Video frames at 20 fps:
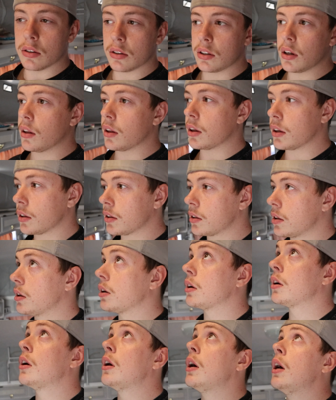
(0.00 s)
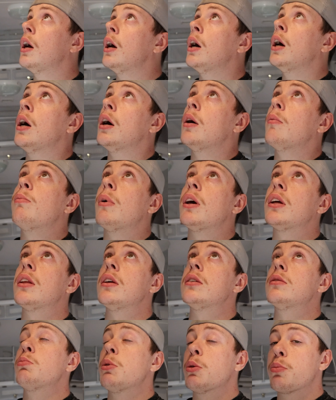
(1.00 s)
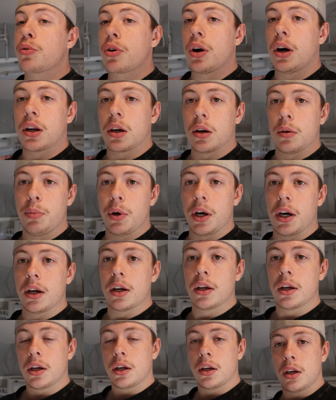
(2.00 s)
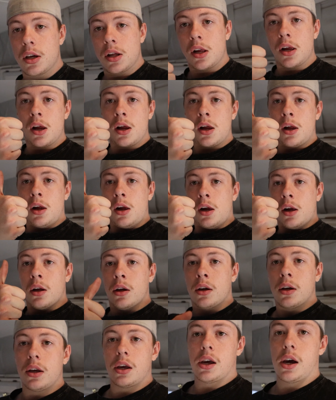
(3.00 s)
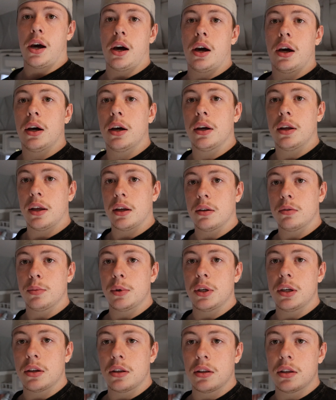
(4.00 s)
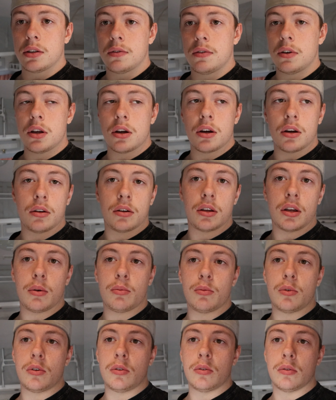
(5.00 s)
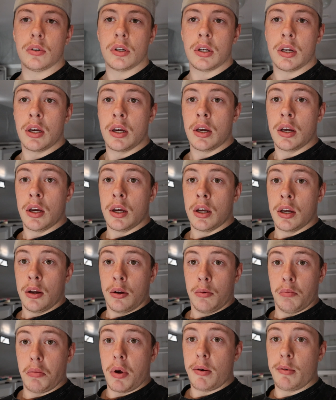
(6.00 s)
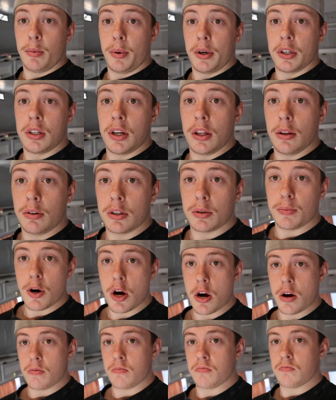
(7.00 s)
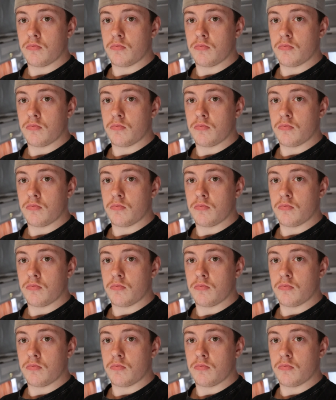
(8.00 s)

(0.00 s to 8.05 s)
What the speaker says: or something to make these a bit brighter. But yeah, that will be this video, and we'll maybe post another one tomorrow.